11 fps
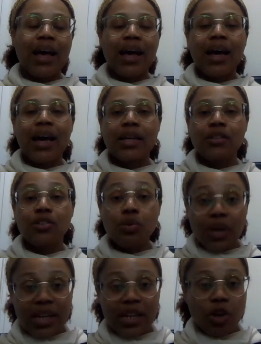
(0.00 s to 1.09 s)
and you
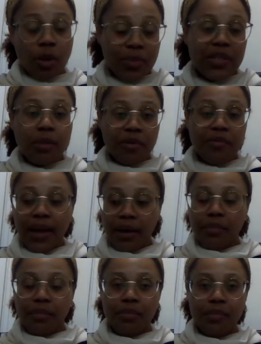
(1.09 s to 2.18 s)
can adopt some of
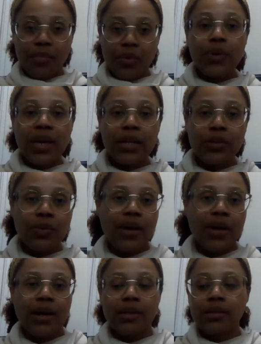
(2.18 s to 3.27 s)
them. You can do
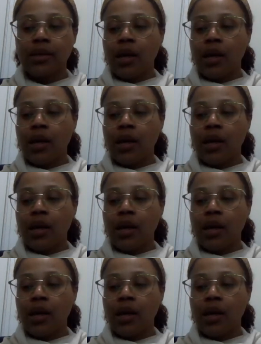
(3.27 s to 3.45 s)
that.